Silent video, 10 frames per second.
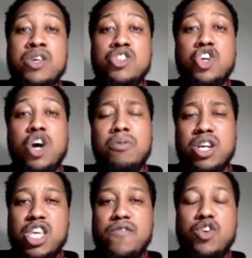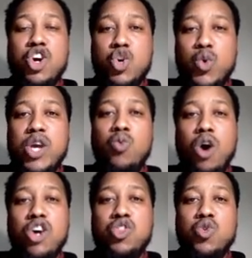So I'm going to give you a quick
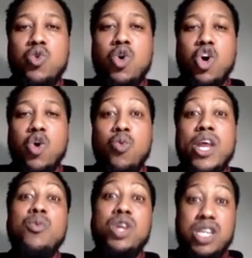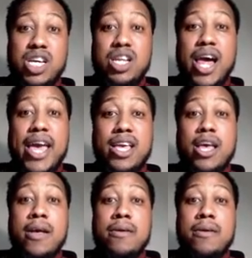walkthrough on what it will look like